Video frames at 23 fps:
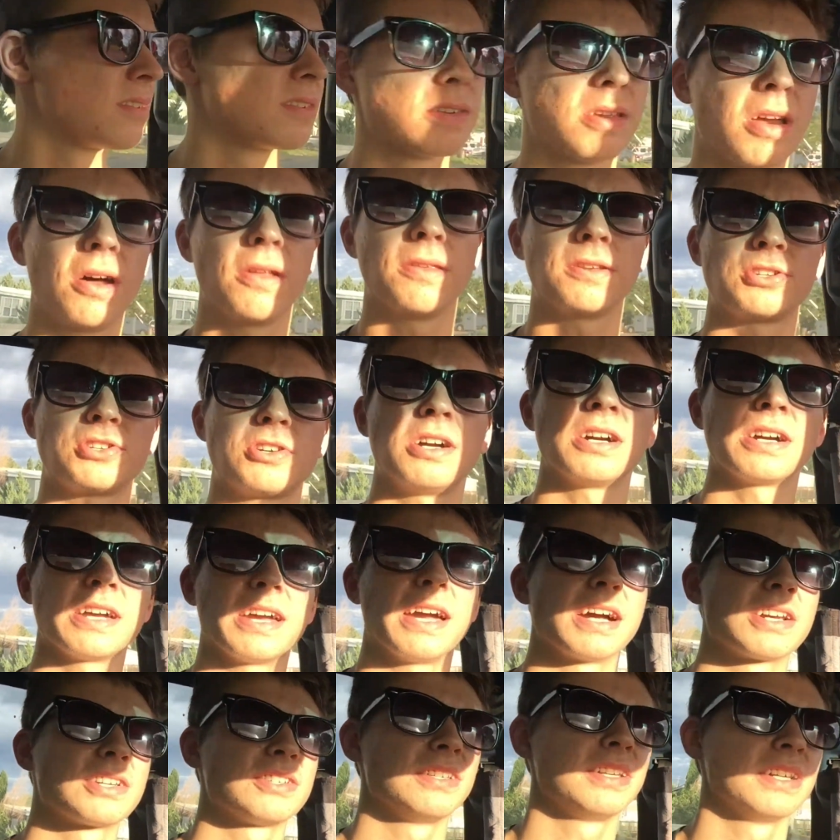So the truck
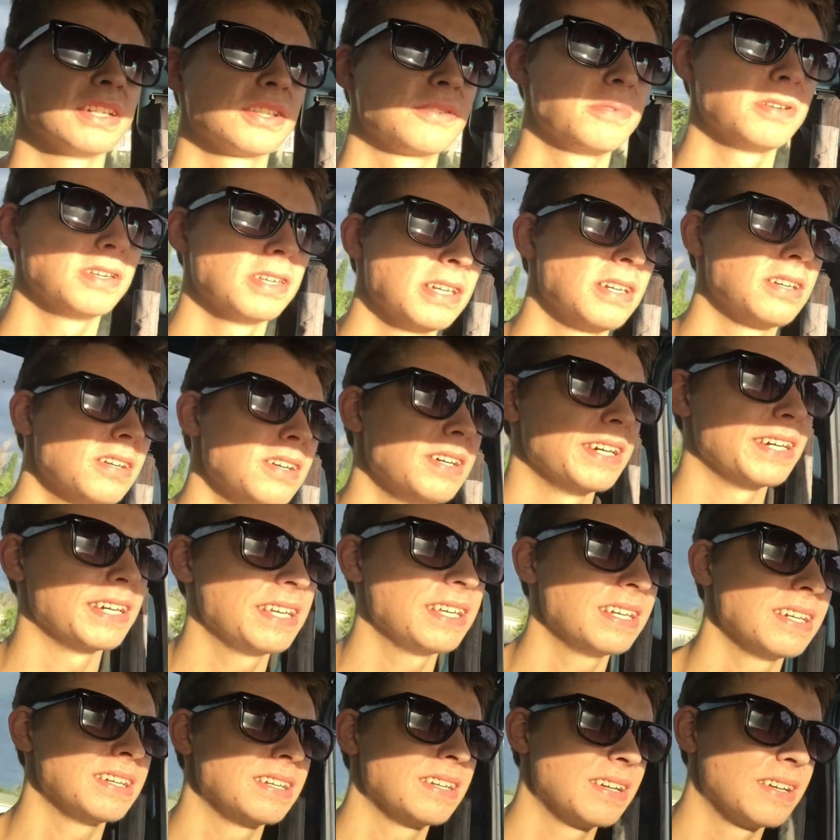actually does really
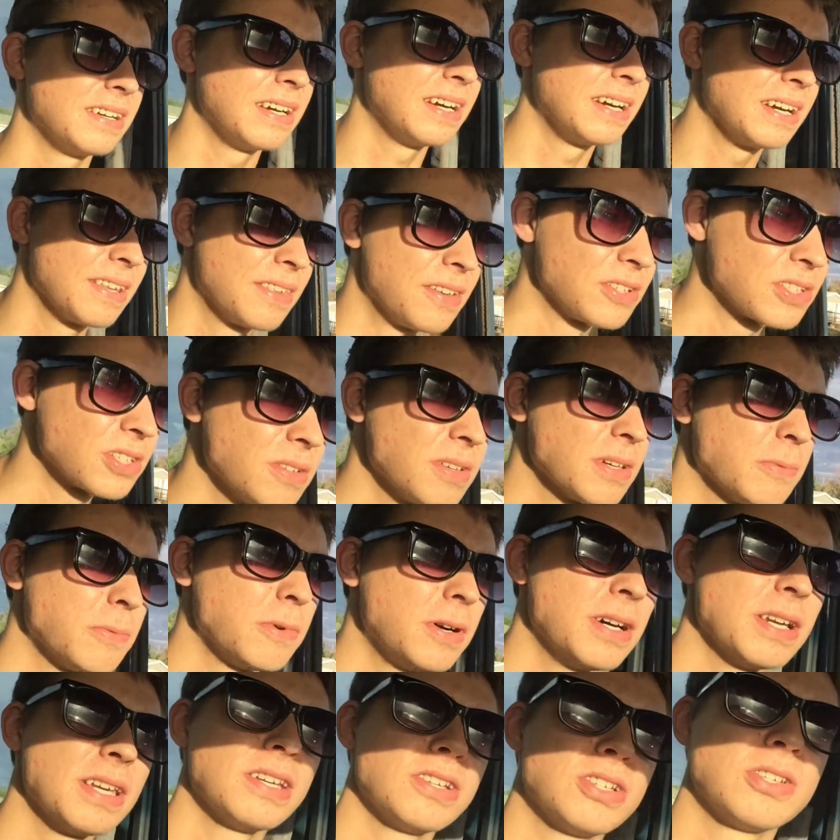good. There's only
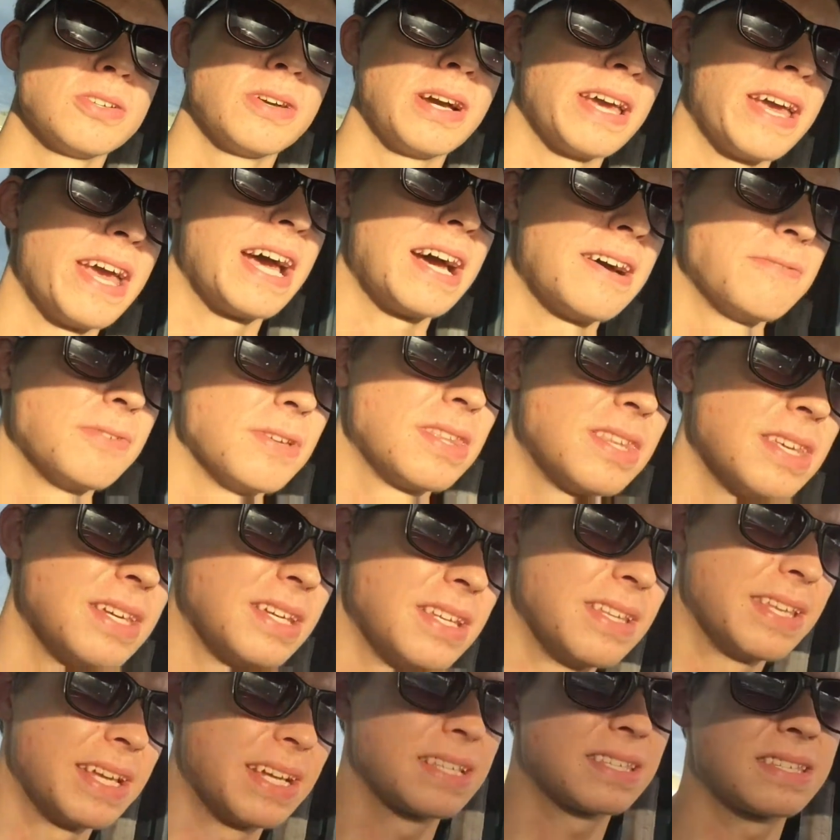one issue I have with
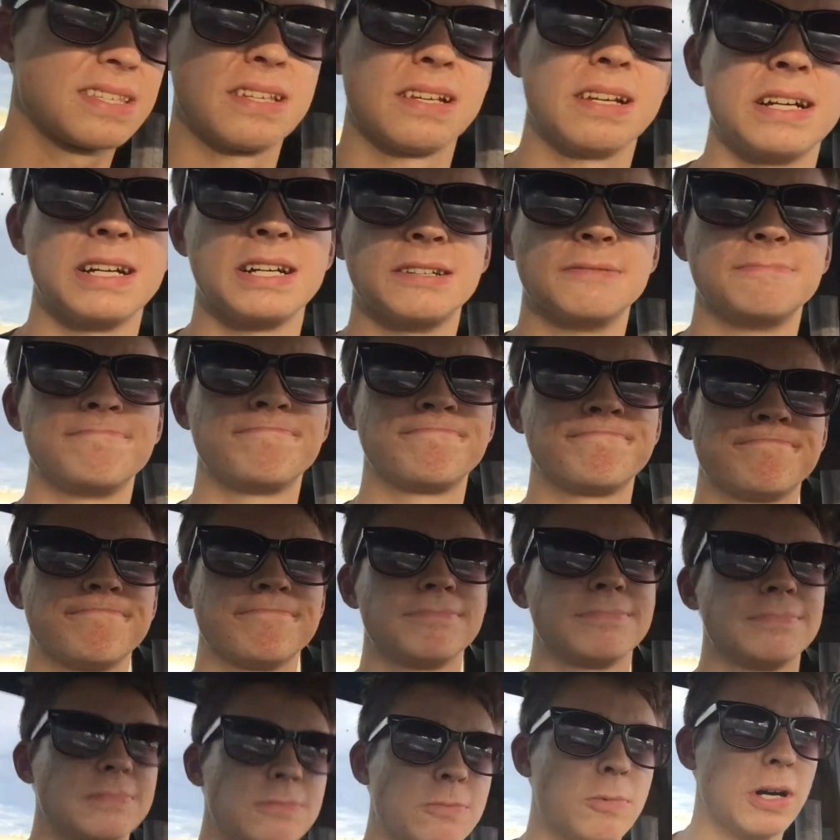it, and that's,
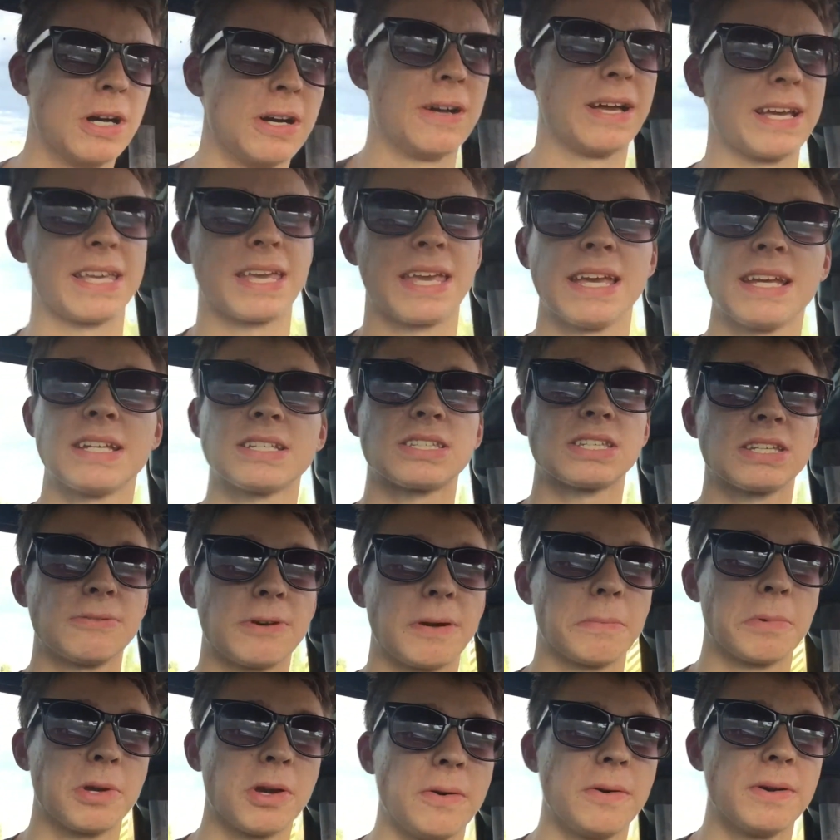well, I can't see
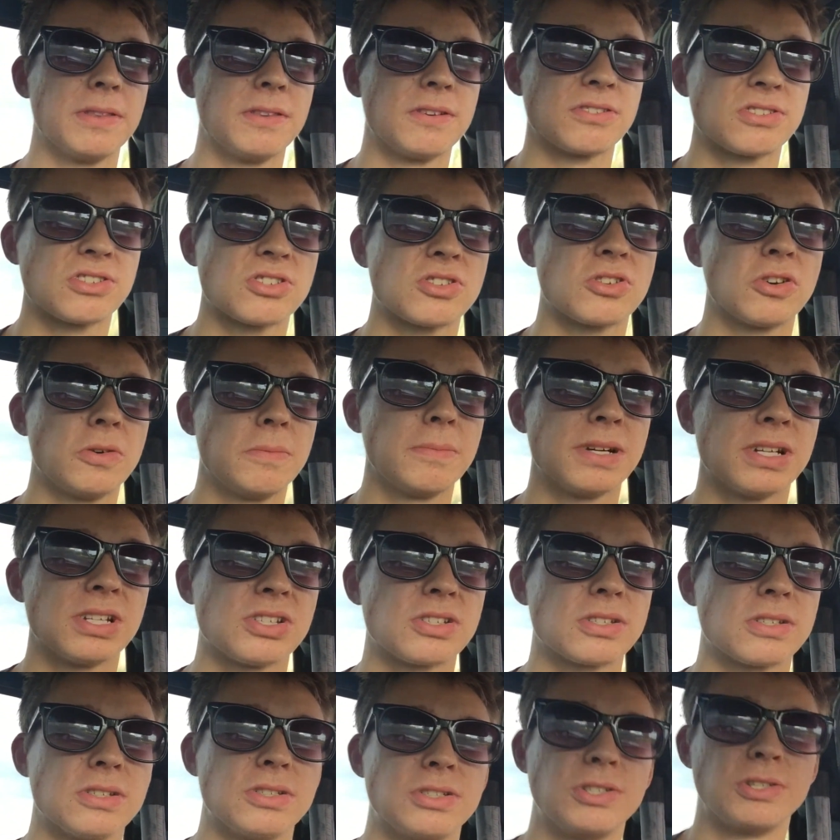where I'm going. There's so
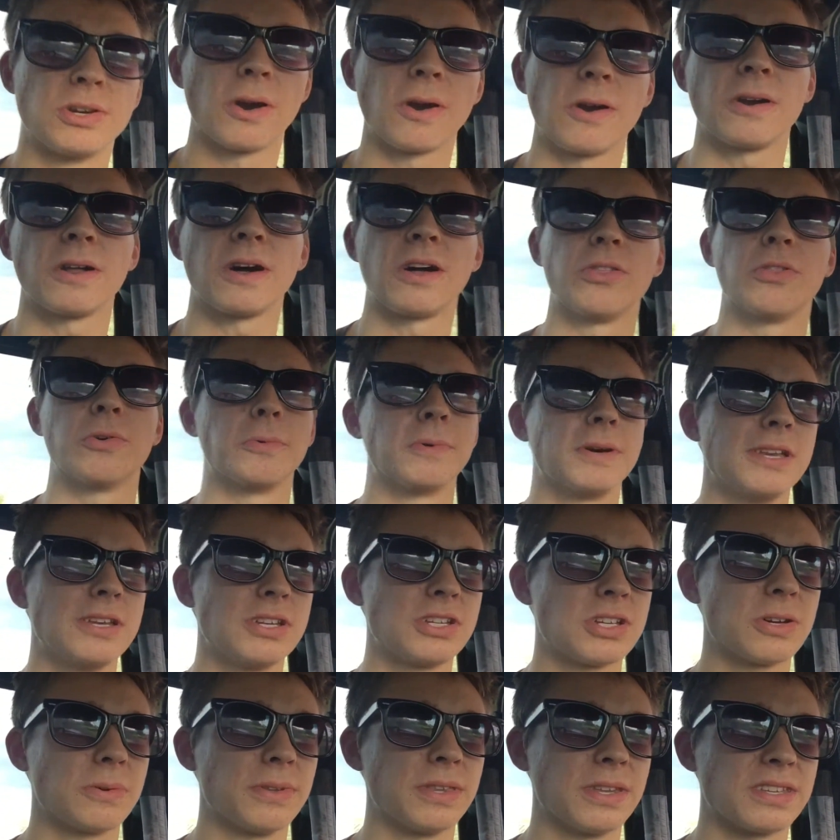much dirt on the
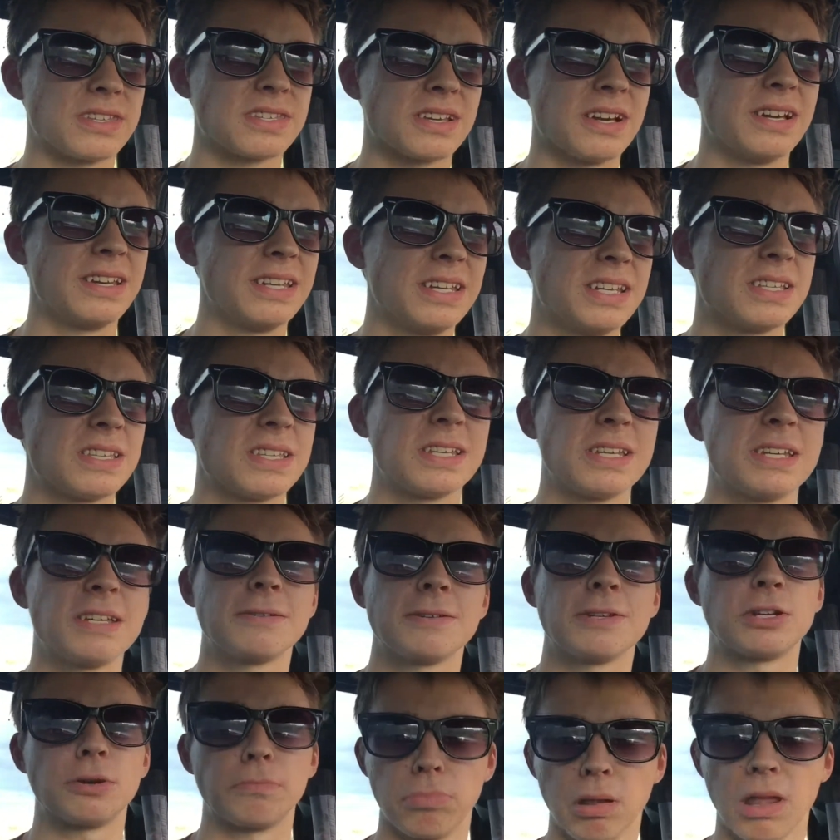windshield. When the sun hits it,
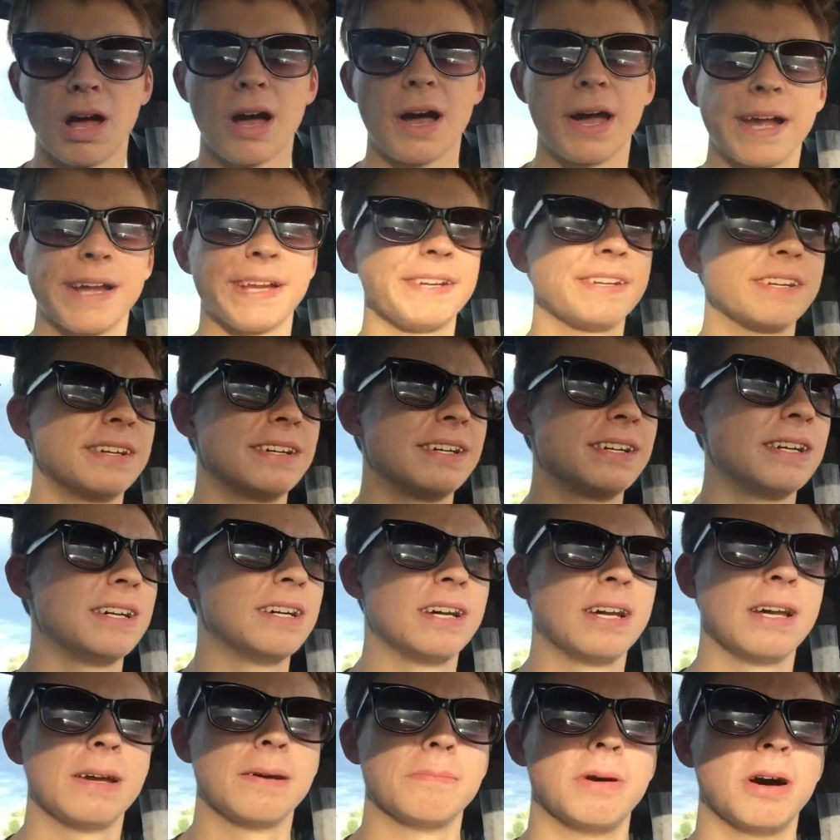you're blind.
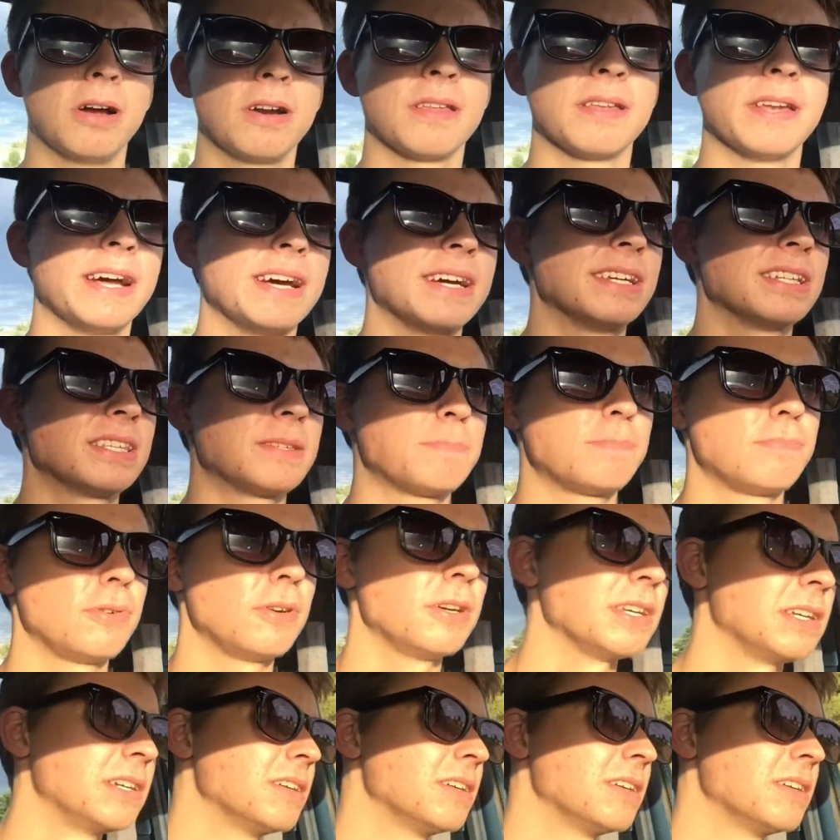But other than that, it's pretty